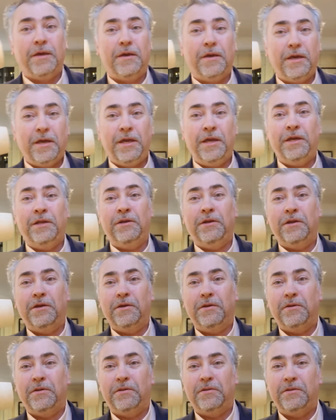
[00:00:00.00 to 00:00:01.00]
in
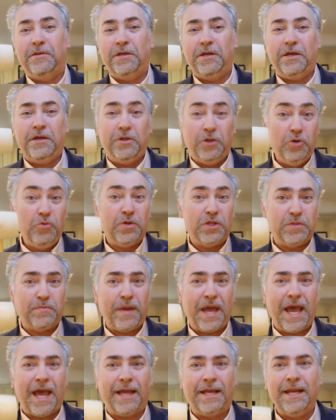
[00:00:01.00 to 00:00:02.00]
the Lewis
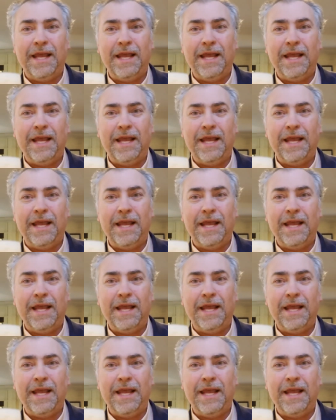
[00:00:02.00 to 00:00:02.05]
bag.